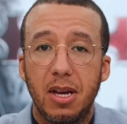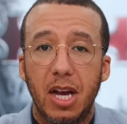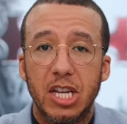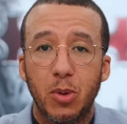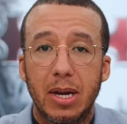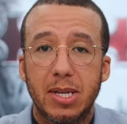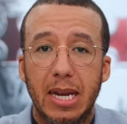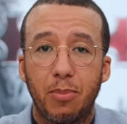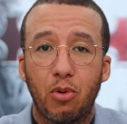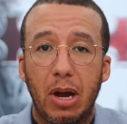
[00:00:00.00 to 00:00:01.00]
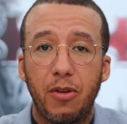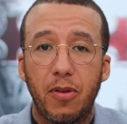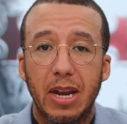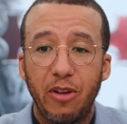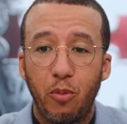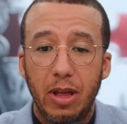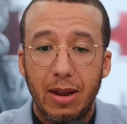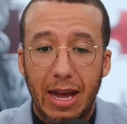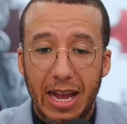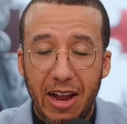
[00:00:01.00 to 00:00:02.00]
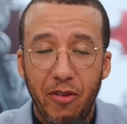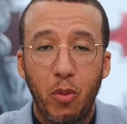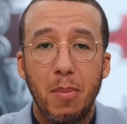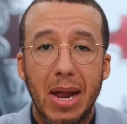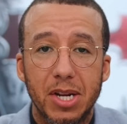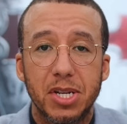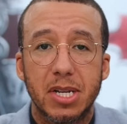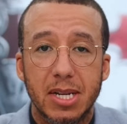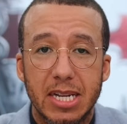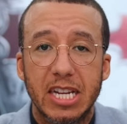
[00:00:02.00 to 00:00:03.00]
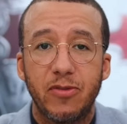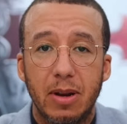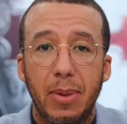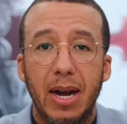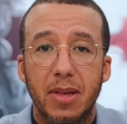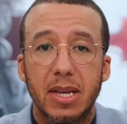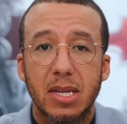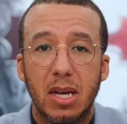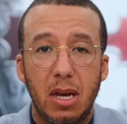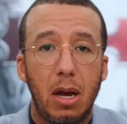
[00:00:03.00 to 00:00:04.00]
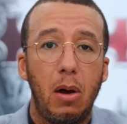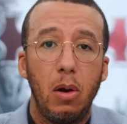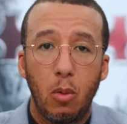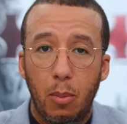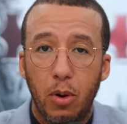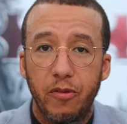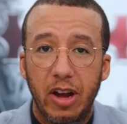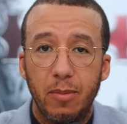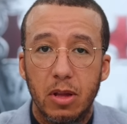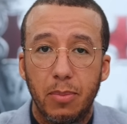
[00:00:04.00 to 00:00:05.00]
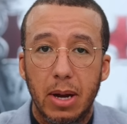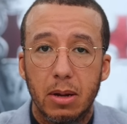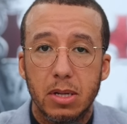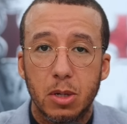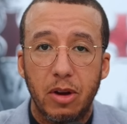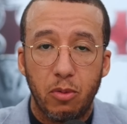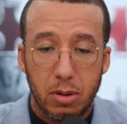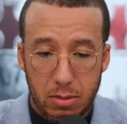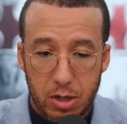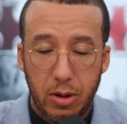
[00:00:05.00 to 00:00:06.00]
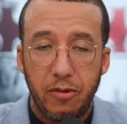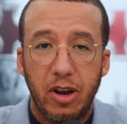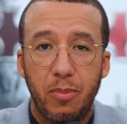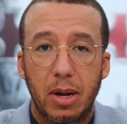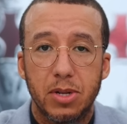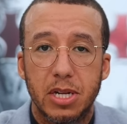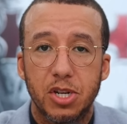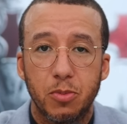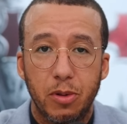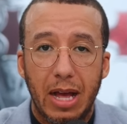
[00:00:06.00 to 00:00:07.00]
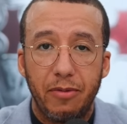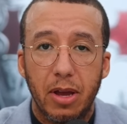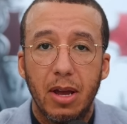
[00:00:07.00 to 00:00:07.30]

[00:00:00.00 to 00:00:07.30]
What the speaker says: and so I set up a crowdfund. If we manage to successfully buy this, only £1.5 million, so everyone donate £5 each and we'll have it.